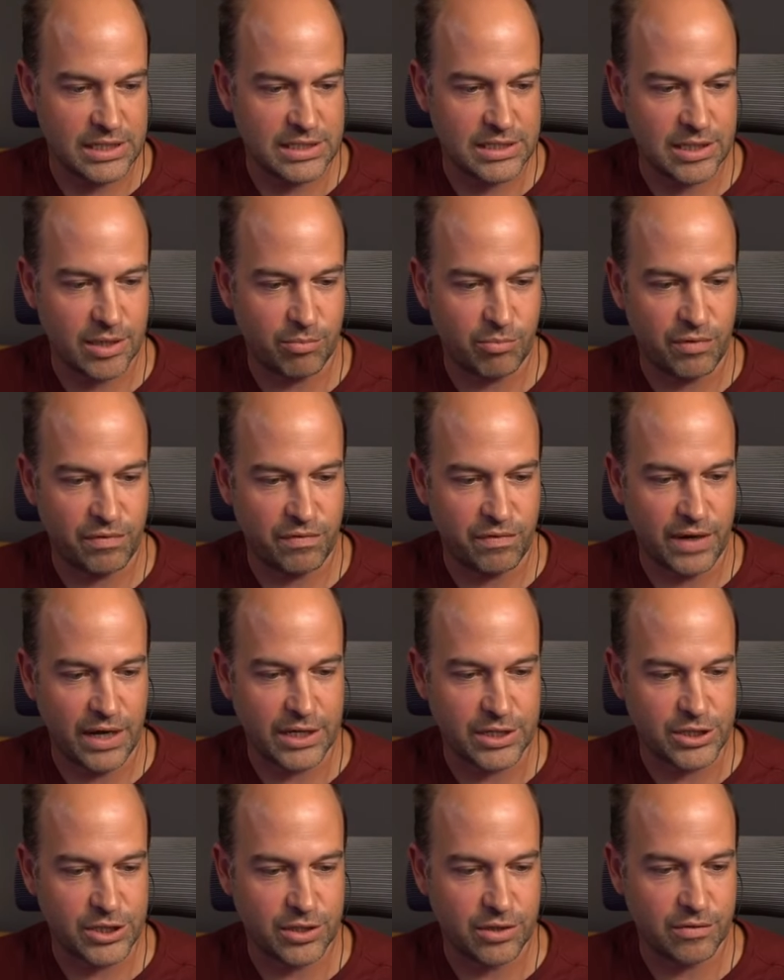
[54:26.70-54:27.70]
some
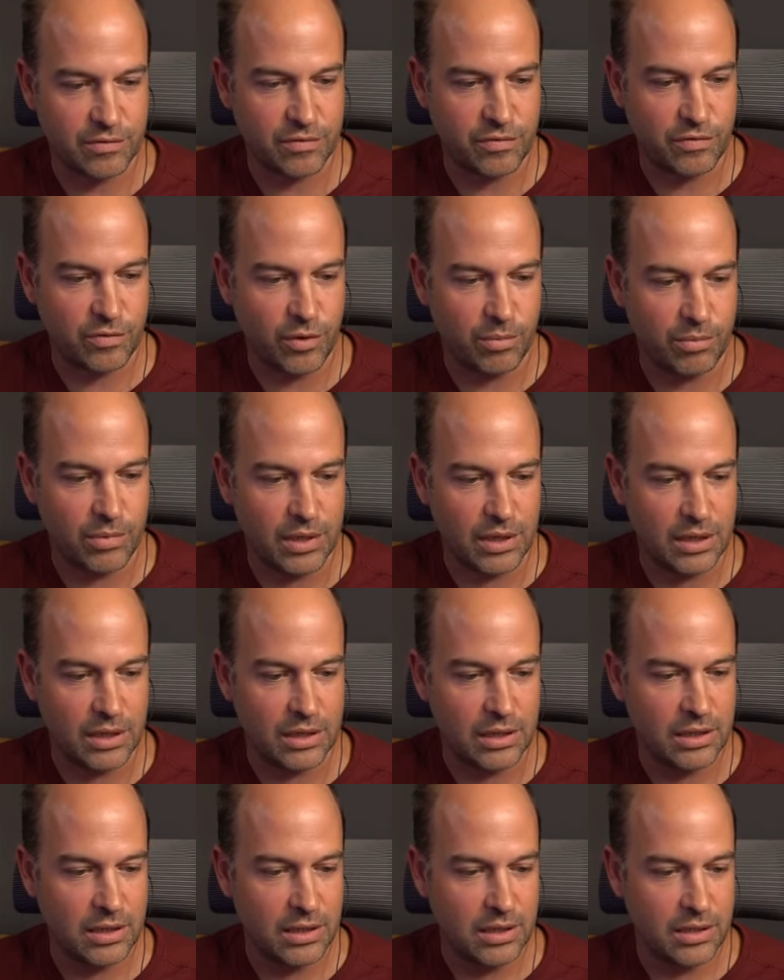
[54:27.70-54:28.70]
reflection from
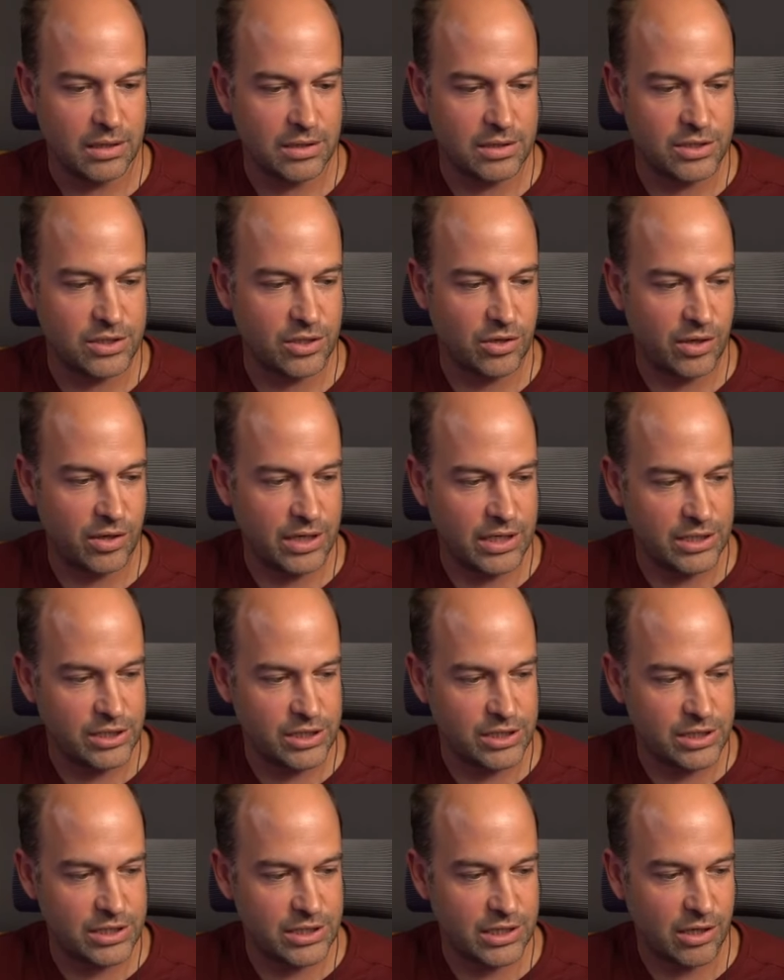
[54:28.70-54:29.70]
the signage
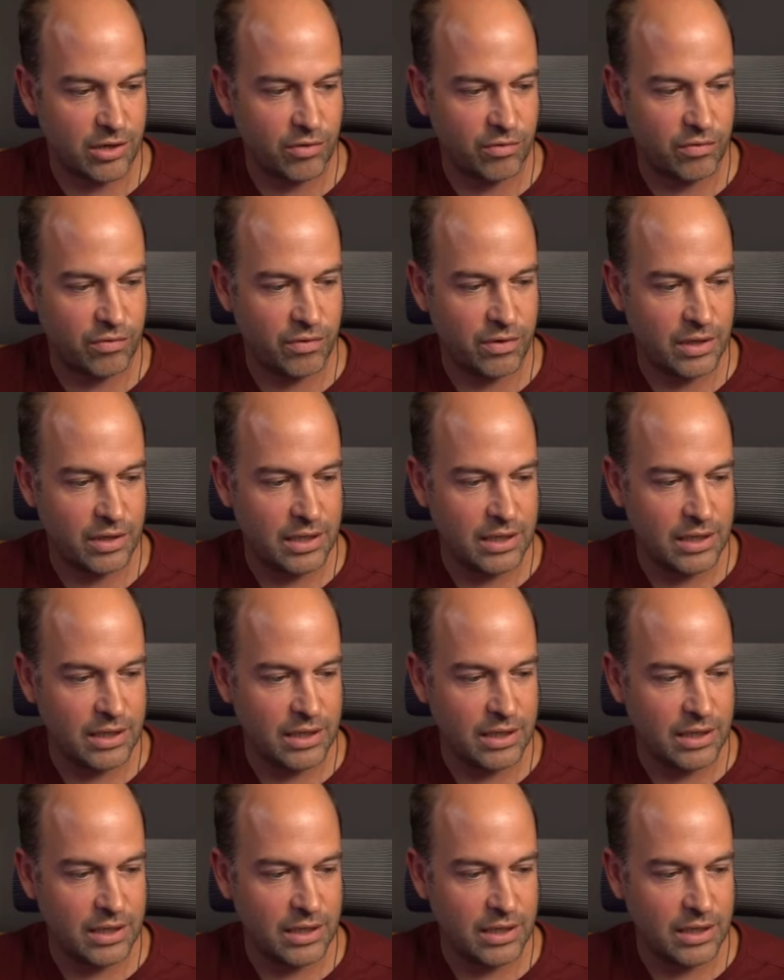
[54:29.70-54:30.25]
itself.